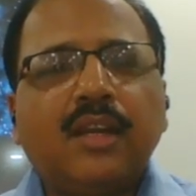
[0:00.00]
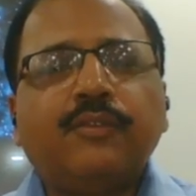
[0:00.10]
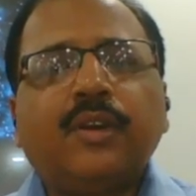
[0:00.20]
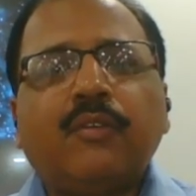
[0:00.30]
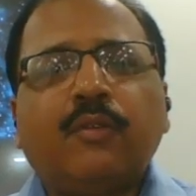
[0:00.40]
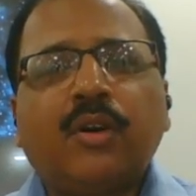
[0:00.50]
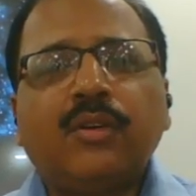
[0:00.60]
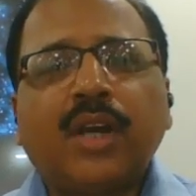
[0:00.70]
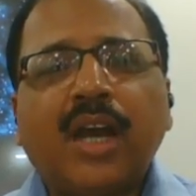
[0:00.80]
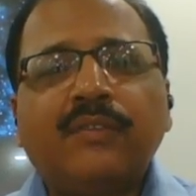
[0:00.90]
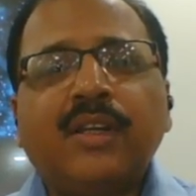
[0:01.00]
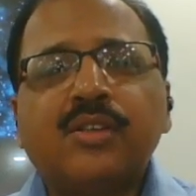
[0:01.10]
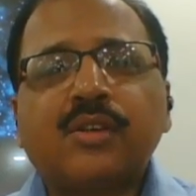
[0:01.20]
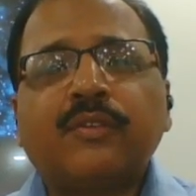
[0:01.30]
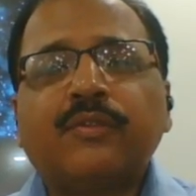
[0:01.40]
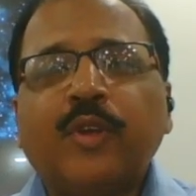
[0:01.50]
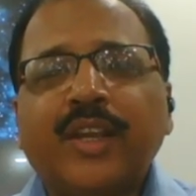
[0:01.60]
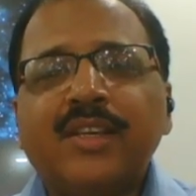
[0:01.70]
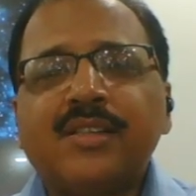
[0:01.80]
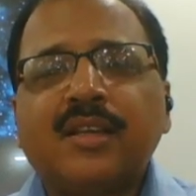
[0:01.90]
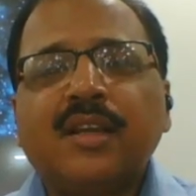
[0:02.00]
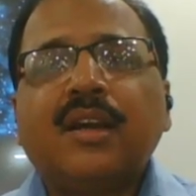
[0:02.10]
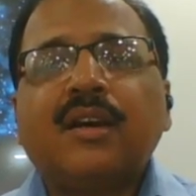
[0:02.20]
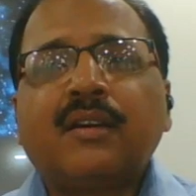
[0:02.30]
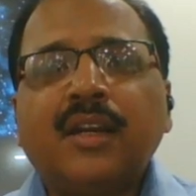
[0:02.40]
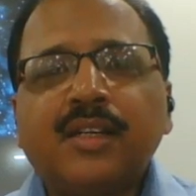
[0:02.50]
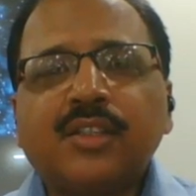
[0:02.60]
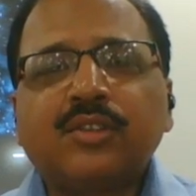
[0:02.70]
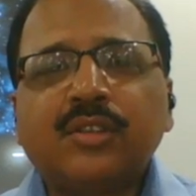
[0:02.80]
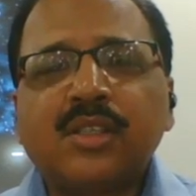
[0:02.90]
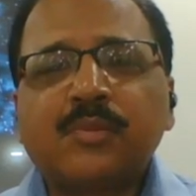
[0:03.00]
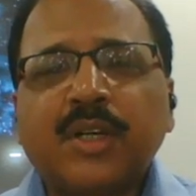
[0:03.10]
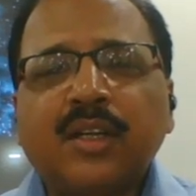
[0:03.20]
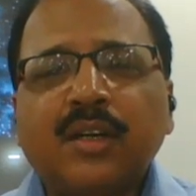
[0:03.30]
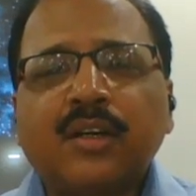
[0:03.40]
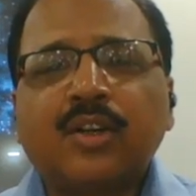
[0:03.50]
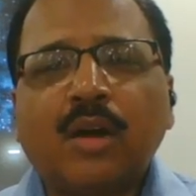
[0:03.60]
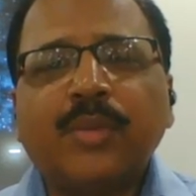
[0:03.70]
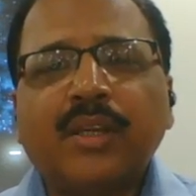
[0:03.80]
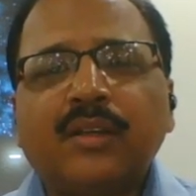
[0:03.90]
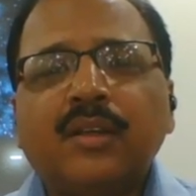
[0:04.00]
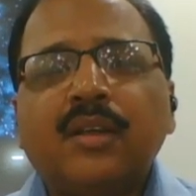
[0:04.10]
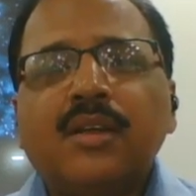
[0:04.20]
And if you want to have any sort of queries related to this particular topic,